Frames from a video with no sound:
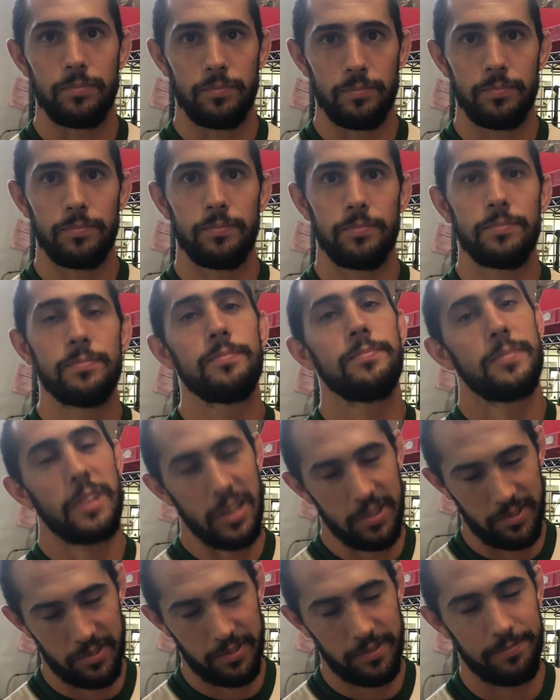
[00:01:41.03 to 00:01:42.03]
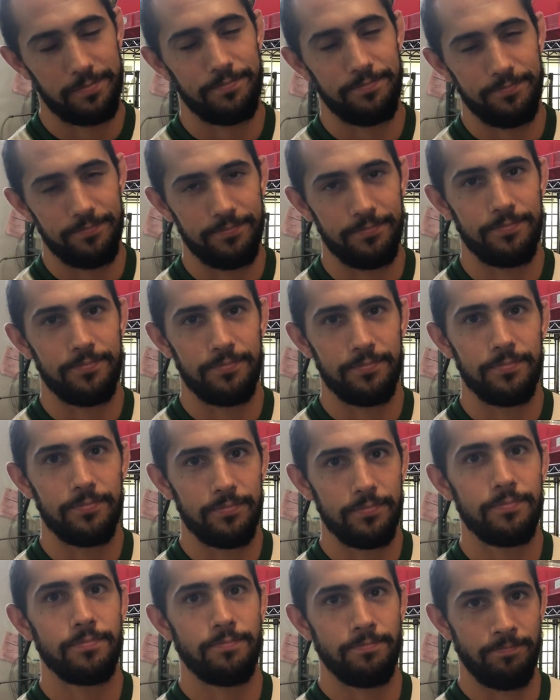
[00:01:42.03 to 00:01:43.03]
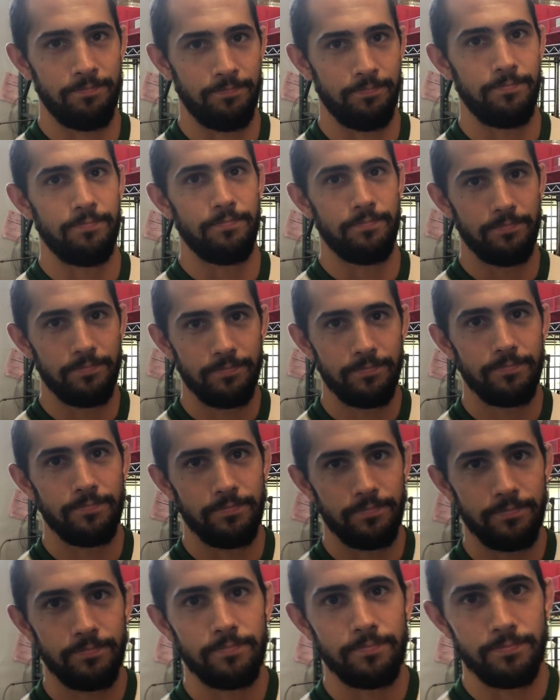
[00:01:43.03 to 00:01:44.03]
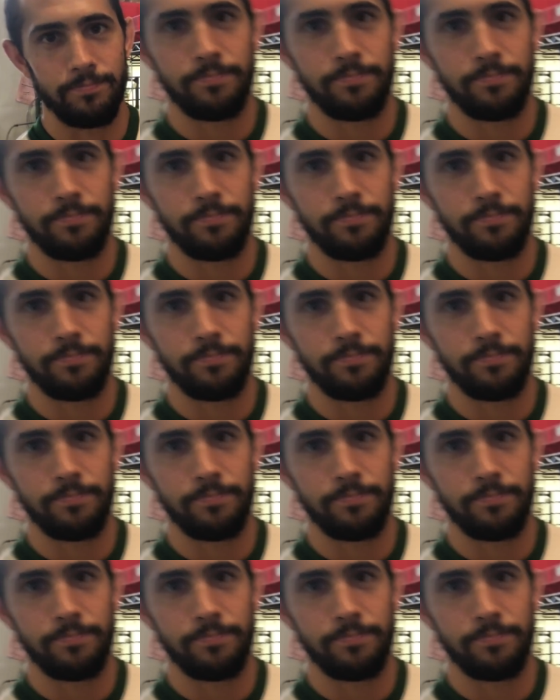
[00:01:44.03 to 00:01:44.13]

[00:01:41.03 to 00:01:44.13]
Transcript: viruses as well, yes. and then bacteria and all mm -hmm. different types